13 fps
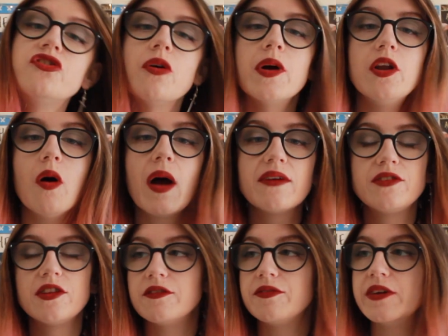So I know
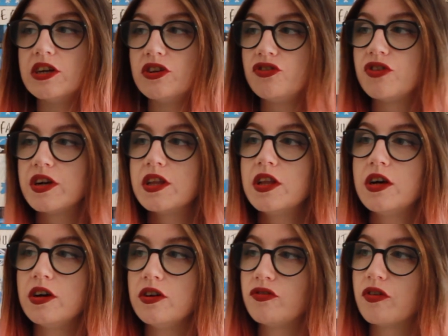after the first
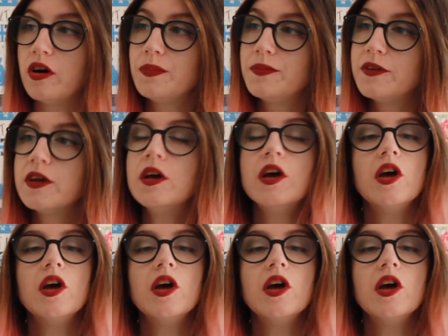trailer dropped,